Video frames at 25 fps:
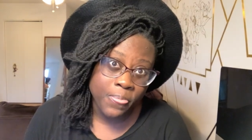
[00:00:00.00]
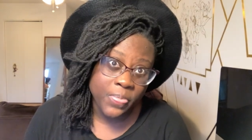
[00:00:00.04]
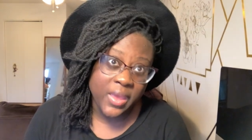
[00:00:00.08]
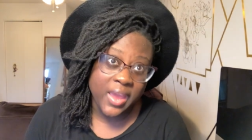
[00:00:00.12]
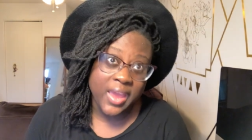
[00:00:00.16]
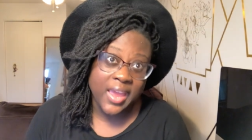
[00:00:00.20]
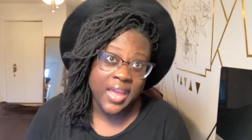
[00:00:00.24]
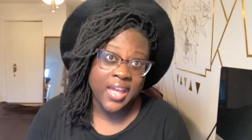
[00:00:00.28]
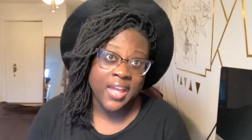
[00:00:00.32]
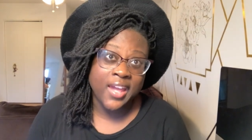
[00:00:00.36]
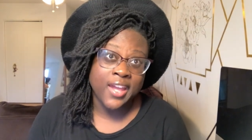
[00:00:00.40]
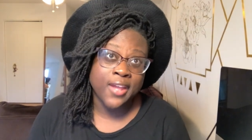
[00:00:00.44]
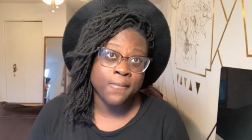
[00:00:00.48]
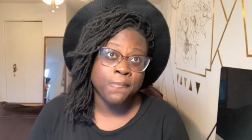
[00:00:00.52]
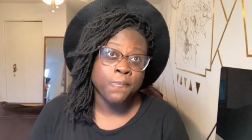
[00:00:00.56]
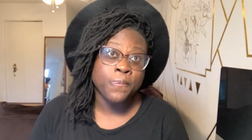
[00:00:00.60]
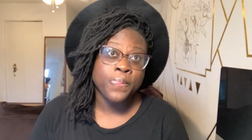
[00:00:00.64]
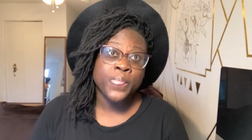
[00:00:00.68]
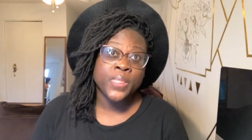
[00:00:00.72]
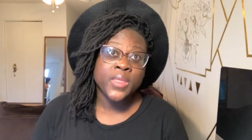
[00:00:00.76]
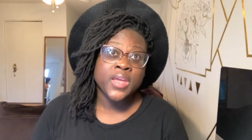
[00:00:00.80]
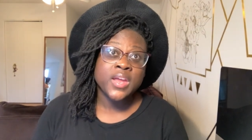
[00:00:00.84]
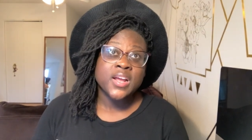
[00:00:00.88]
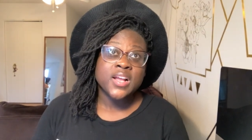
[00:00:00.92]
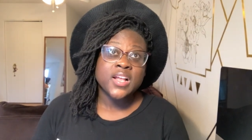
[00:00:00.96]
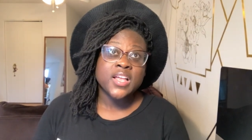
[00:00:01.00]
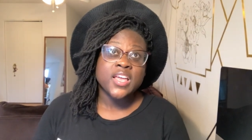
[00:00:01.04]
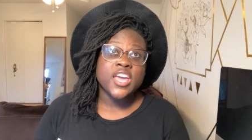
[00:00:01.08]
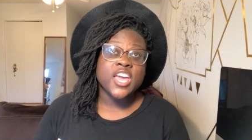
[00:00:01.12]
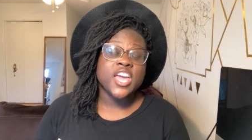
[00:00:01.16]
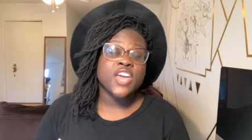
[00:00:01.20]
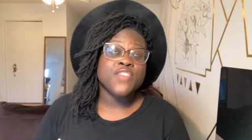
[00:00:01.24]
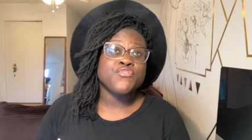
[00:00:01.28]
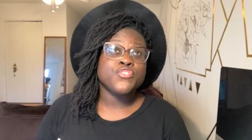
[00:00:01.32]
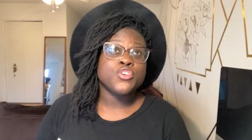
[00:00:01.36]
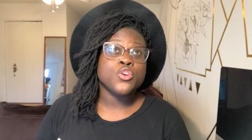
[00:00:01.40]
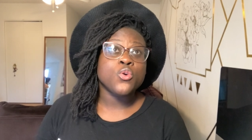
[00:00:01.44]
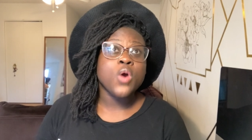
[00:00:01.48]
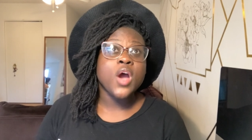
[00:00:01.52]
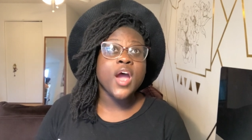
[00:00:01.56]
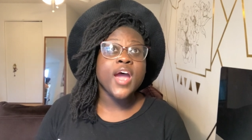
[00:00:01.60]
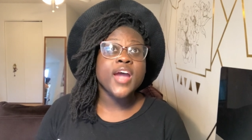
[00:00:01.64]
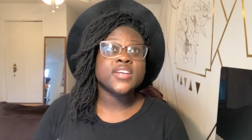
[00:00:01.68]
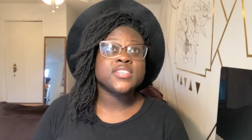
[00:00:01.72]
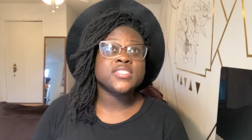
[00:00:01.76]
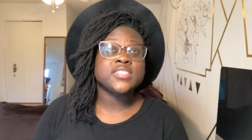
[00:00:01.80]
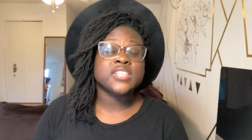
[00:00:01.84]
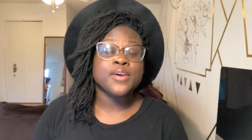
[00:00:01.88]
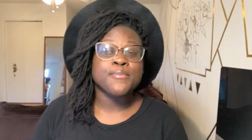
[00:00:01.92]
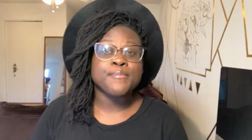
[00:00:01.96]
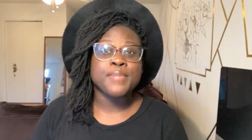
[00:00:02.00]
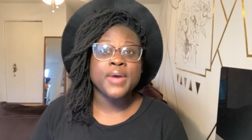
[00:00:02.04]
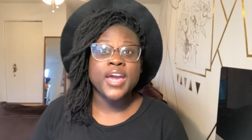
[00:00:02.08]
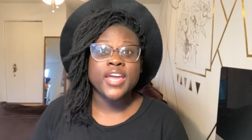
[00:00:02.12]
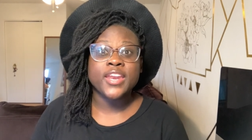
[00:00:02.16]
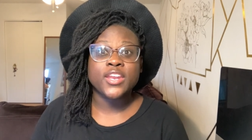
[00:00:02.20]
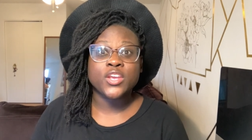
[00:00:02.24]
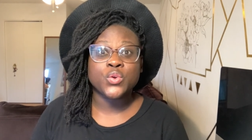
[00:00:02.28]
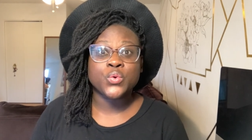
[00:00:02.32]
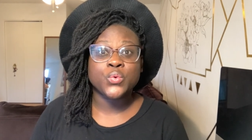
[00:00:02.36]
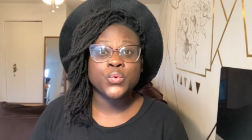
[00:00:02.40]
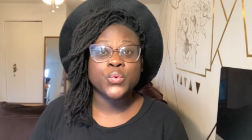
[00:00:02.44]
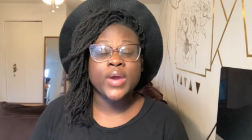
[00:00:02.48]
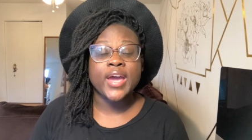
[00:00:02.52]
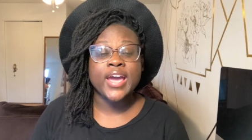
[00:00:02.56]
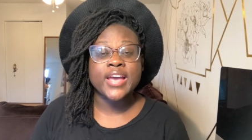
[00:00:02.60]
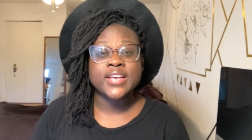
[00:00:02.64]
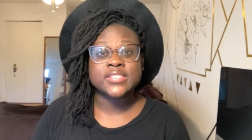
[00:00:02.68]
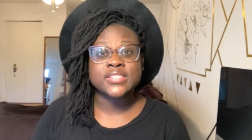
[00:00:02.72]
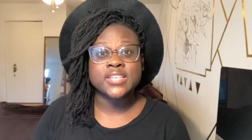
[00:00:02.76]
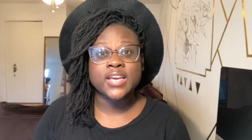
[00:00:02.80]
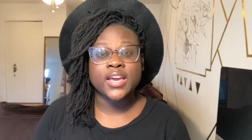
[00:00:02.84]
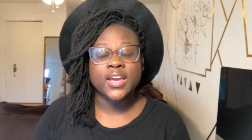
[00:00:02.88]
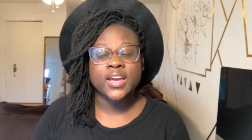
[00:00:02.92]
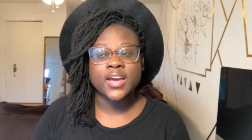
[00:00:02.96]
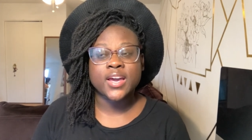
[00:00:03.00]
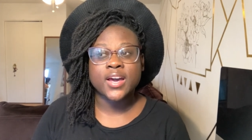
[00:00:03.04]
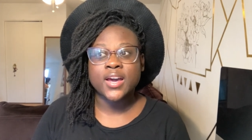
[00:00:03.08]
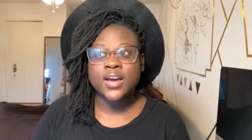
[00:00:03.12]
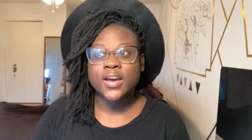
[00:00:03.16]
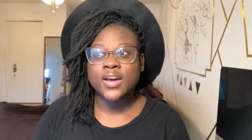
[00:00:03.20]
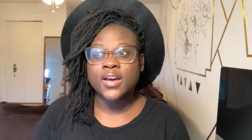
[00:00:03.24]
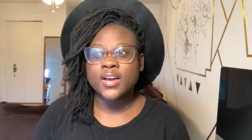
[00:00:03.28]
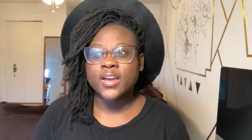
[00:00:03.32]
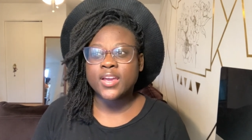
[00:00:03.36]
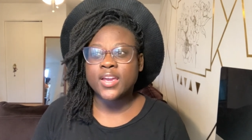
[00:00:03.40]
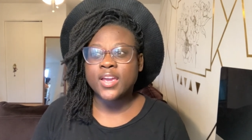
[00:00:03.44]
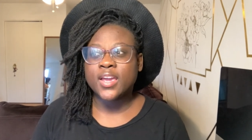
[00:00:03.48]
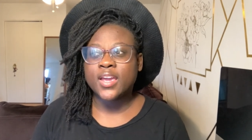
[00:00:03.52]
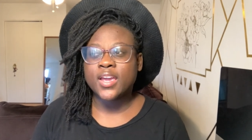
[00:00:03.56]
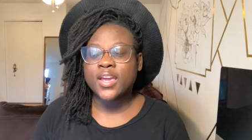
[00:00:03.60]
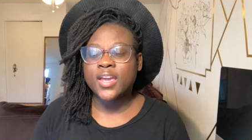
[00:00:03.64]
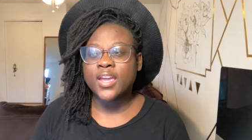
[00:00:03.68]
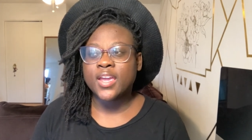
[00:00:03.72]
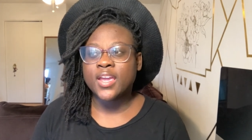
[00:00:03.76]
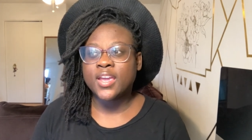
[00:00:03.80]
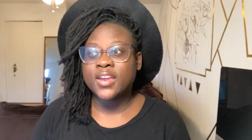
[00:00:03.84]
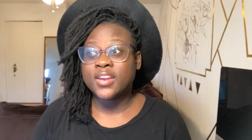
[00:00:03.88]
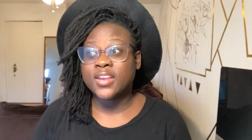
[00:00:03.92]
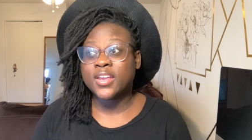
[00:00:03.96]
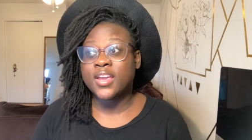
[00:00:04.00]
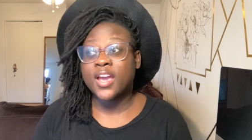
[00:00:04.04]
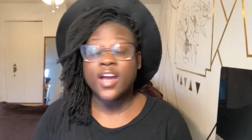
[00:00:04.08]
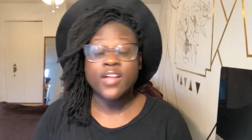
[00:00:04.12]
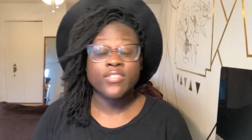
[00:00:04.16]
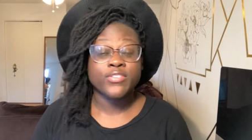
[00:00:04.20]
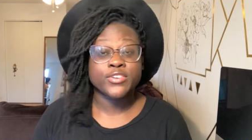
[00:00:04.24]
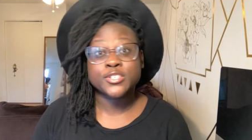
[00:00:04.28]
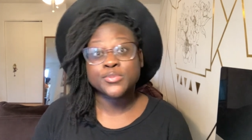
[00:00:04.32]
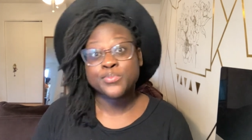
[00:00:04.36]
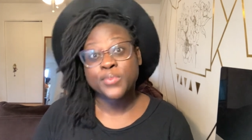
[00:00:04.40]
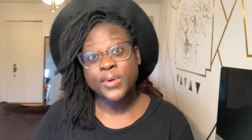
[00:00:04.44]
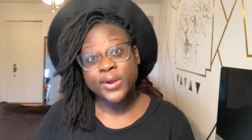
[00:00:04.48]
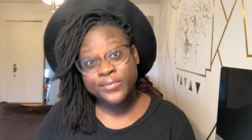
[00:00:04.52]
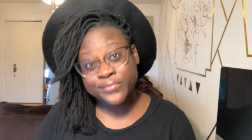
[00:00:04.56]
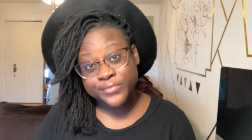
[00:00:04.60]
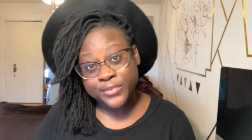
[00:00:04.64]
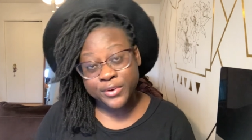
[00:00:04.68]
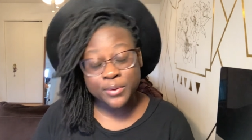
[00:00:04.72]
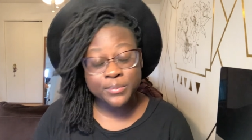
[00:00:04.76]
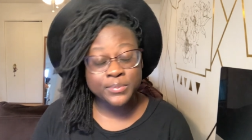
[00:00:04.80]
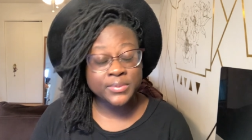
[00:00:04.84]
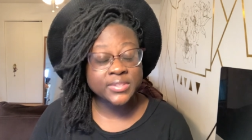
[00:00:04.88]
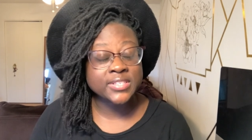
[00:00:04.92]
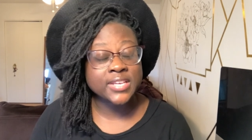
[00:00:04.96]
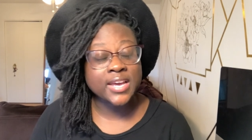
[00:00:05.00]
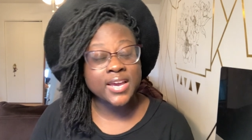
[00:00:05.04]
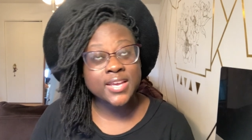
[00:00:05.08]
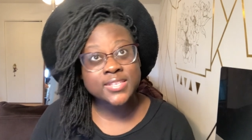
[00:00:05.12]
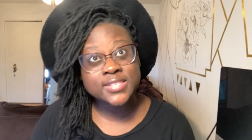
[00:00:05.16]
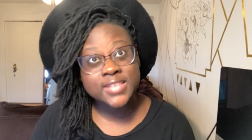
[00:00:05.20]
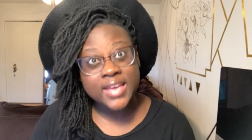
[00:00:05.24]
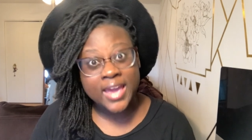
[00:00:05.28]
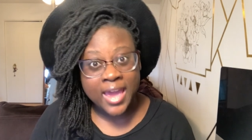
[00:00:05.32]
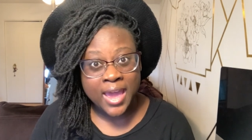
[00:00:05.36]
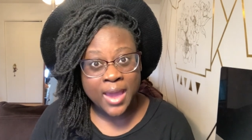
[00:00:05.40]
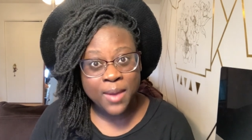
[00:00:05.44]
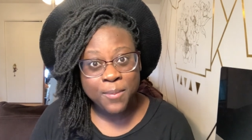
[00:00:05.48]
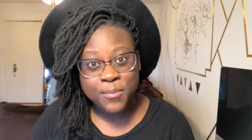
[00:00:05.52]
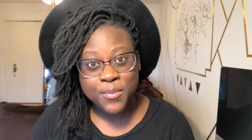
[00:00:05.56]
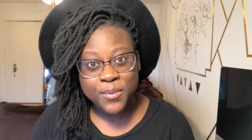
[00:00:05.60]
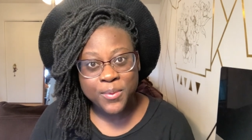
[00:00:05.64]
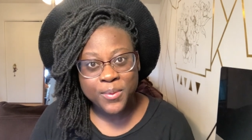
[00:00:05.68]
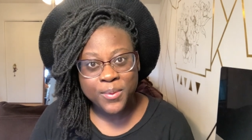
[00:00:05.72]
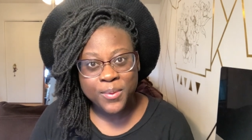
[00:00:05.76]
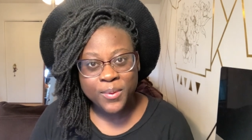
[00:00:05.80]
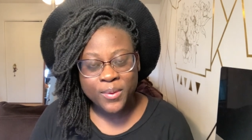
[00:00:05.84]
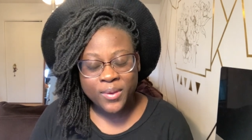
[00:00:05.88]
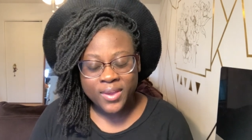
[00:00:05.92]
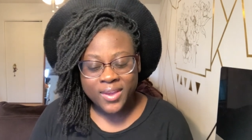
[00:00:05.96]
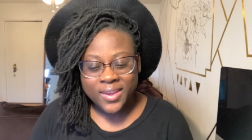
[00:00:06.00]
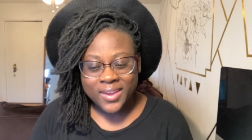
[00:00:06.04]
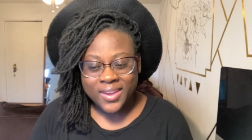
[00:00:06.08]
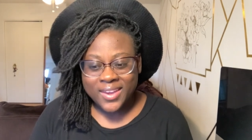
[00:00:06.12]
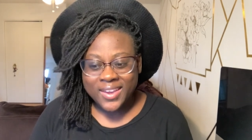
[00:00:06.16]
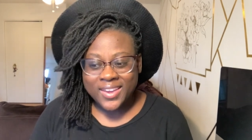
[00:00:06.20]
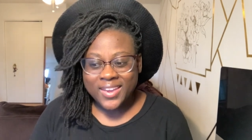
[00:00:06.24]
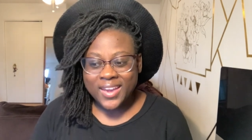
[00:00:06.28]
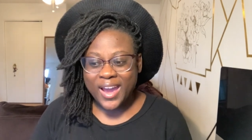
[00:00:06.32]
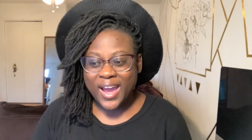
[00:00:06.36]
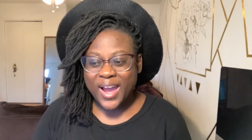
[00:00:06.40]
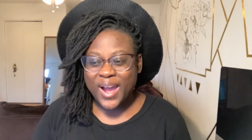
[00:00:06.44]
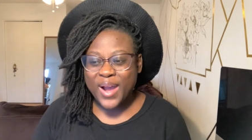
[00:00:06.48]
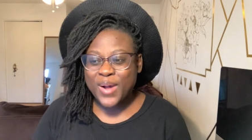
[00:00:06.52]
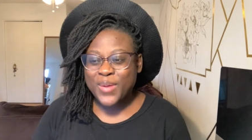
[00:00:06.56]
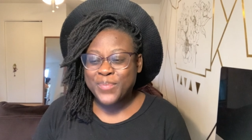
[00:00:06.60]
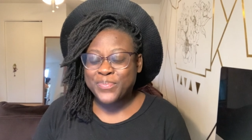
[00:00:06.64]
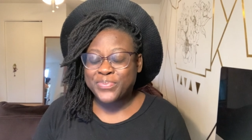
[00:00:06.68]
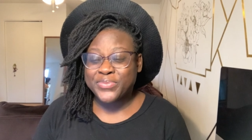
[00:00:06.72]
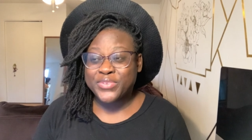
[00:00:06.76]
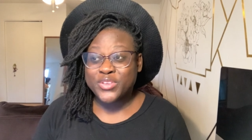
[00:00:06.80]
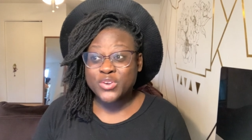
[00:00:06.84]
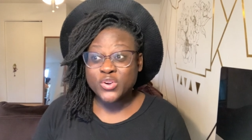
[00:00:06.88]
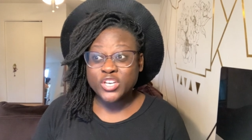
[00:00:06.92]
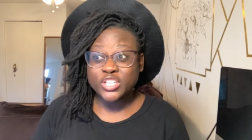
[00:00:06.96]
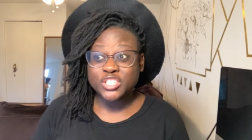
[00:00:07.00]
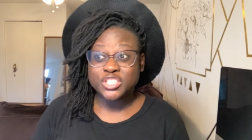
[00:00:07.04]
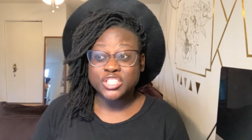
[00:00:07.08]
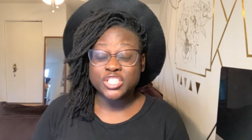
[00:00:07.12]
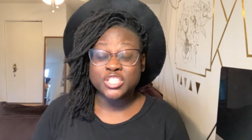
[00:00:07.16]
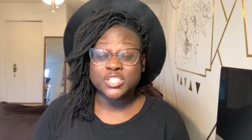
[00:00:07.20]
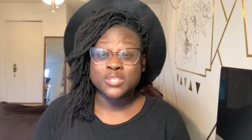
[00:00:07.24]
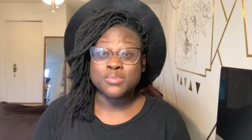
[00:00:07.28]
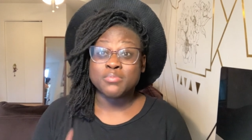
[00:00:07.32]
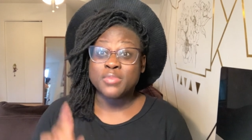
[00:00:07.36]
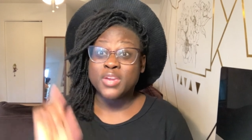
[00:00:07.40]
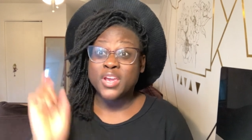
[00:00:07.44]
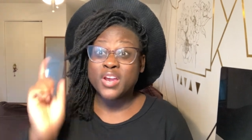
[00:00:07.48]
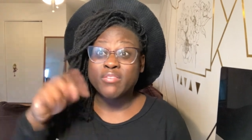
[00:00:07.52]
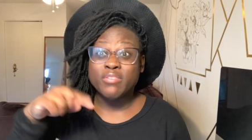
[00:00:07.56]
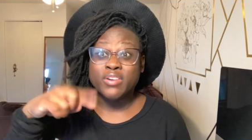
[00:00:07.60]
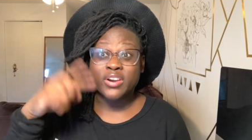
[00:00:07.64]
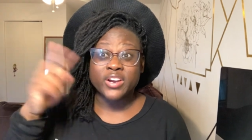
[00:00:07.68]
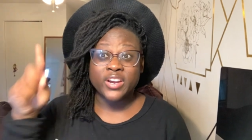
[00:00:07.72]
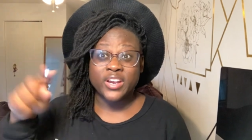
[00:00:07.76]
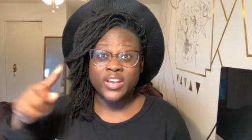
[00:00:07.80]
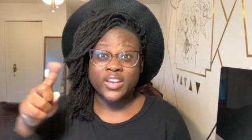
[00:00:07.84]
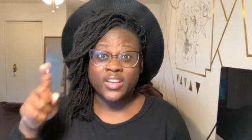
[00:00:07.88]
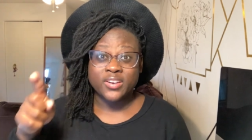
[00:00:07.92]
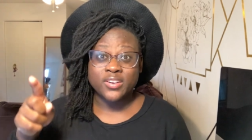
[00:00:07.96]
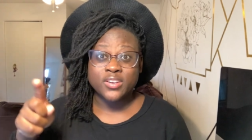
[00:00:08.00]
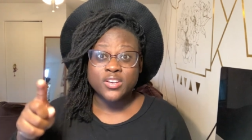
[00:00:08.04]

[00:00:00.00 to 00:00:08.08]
And if you are somebody who has like a any other smartphone besides Apple, um, you could just mirror it.